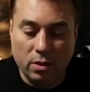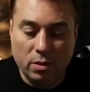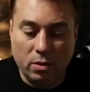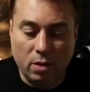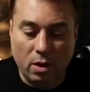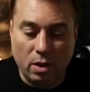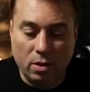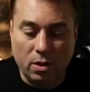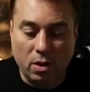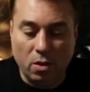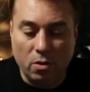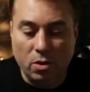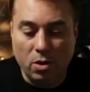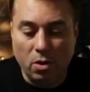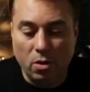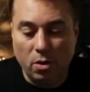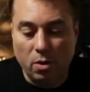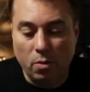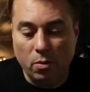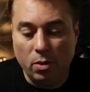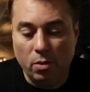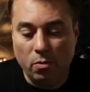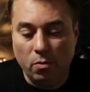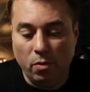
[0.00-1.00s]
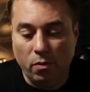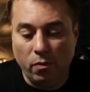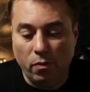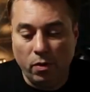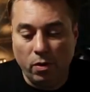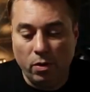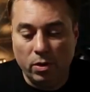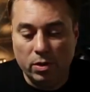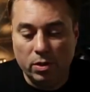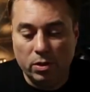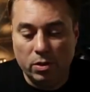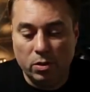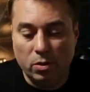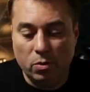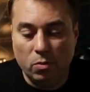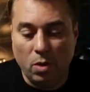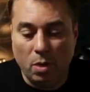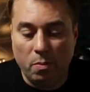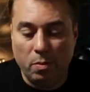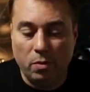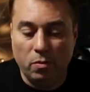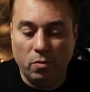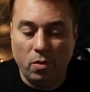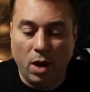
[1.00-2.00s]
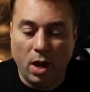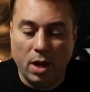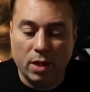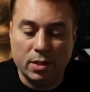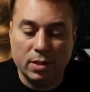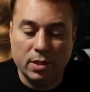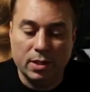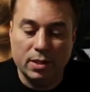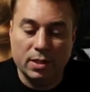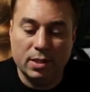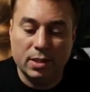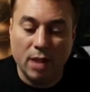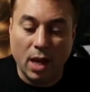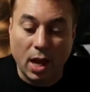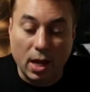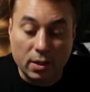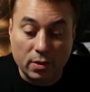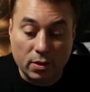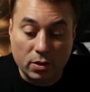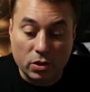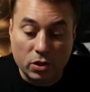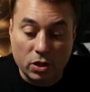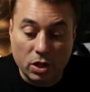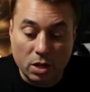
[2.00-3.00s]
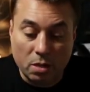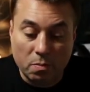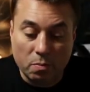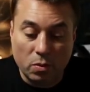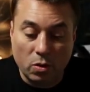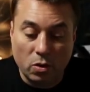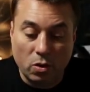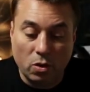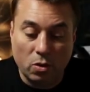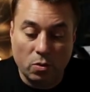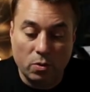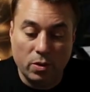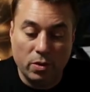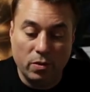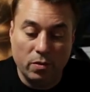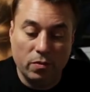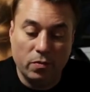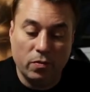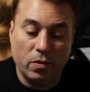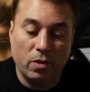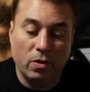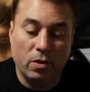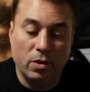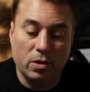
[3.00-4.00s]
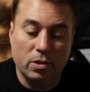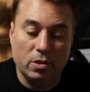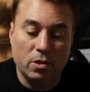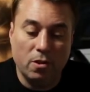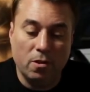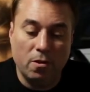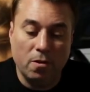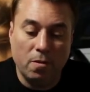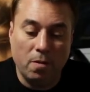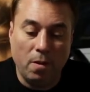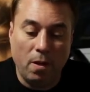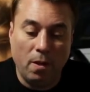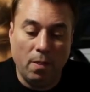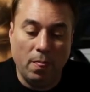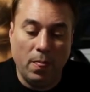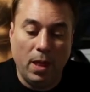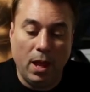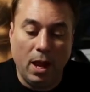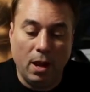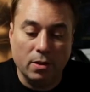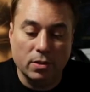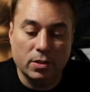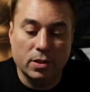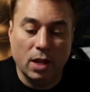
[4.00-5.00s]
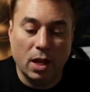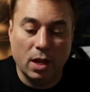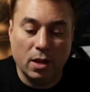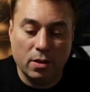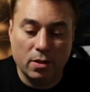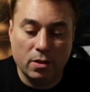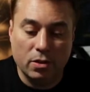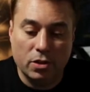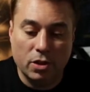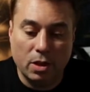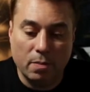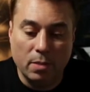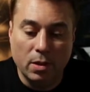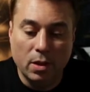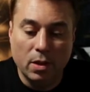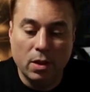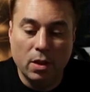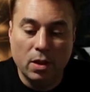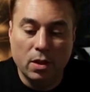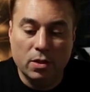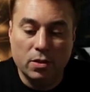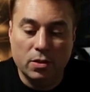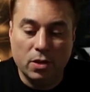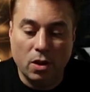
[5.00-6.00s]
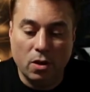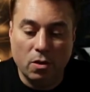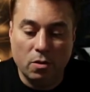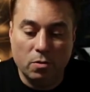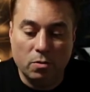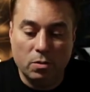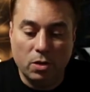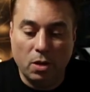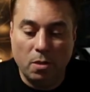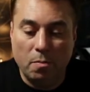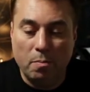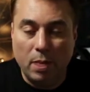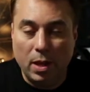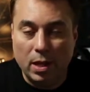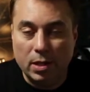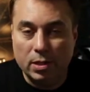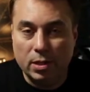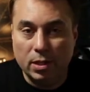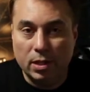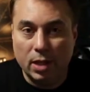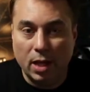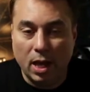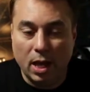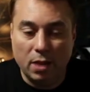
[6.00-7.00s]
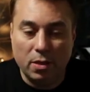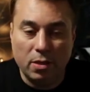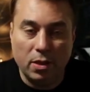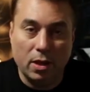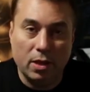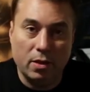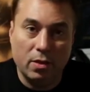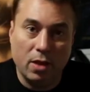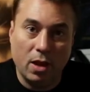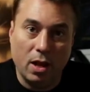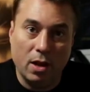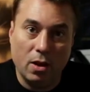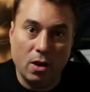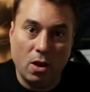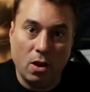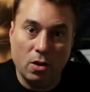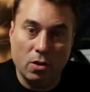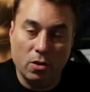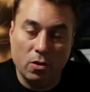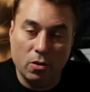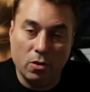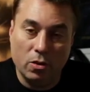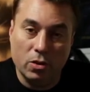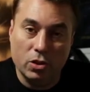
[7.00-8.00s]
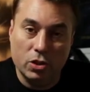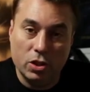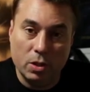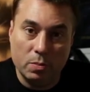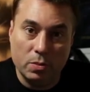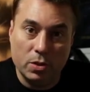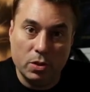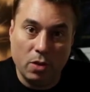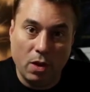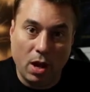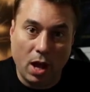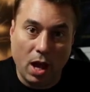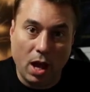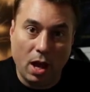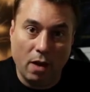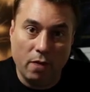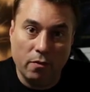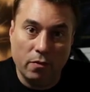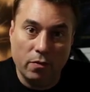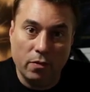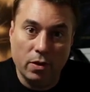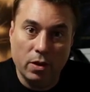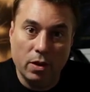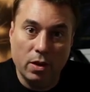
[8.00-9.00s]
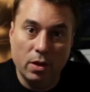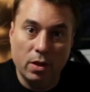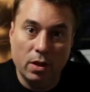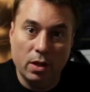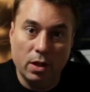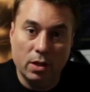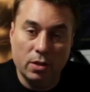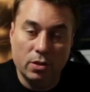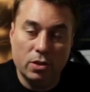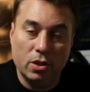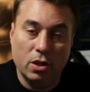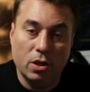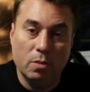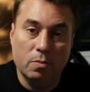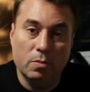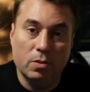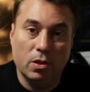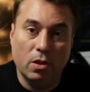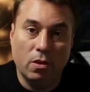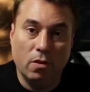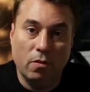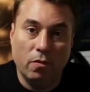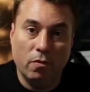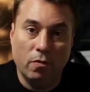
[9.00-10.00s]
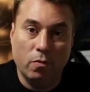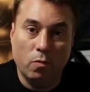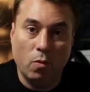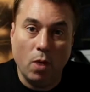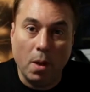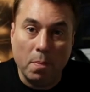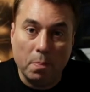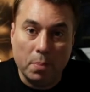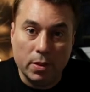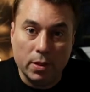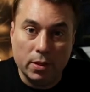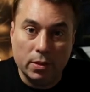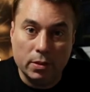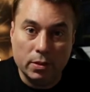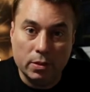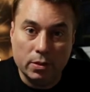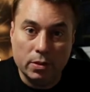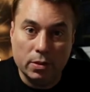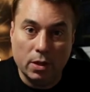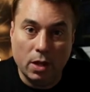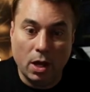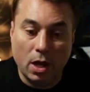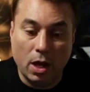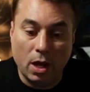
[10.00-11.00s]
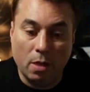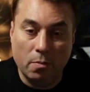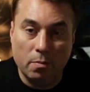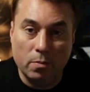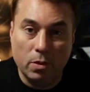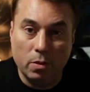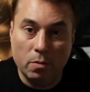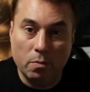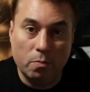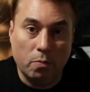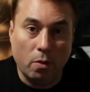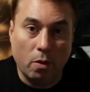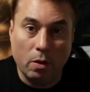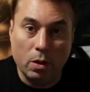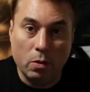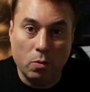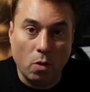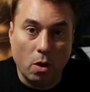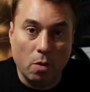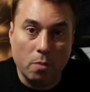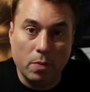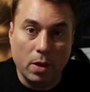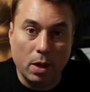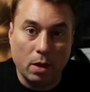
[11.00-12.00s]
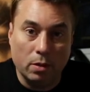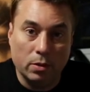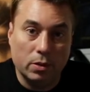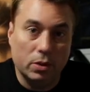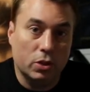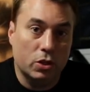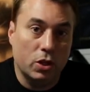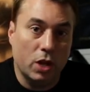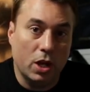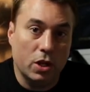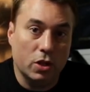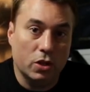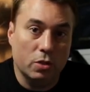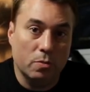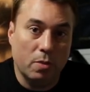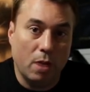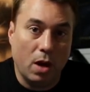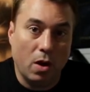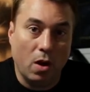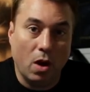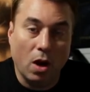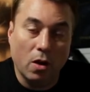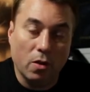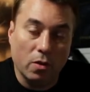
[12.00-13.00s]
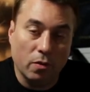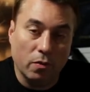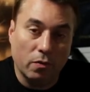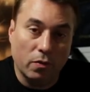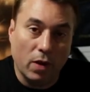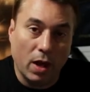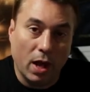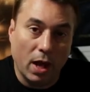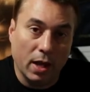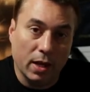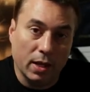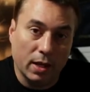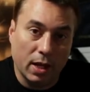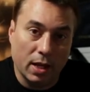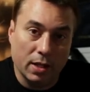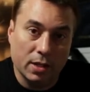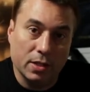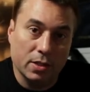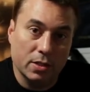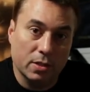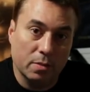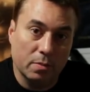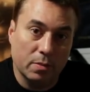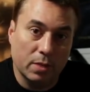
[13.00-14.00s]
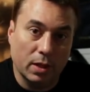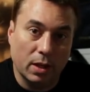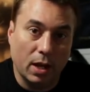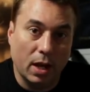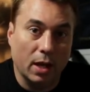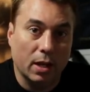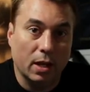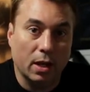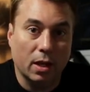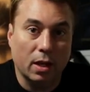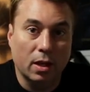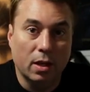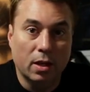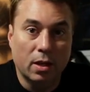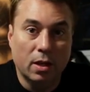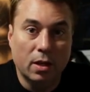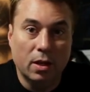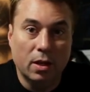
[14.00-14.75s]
So I don't know, are we referring to weapon racks inside the ship, or are we referring to on the outside of the ship? So basically I think that on all the ships you have, in terms of weapons, you probably won't be able to change them out on the fly unless it's something like a